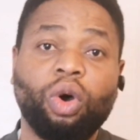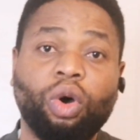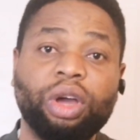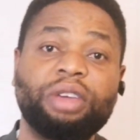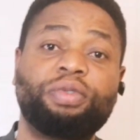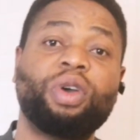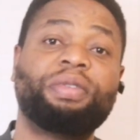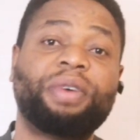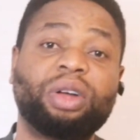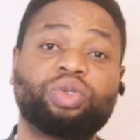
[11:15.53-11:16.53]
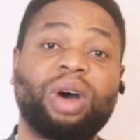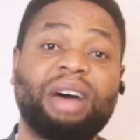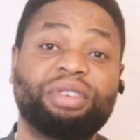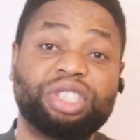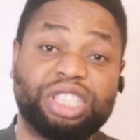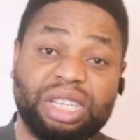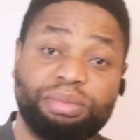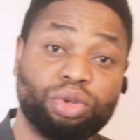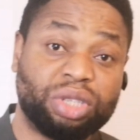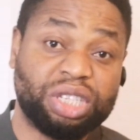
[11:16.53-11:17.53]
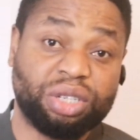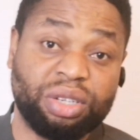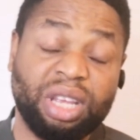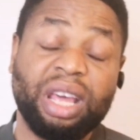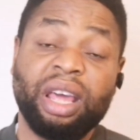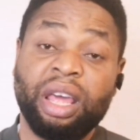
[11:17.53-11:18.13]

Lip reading: or if you are found to have a gene mutation.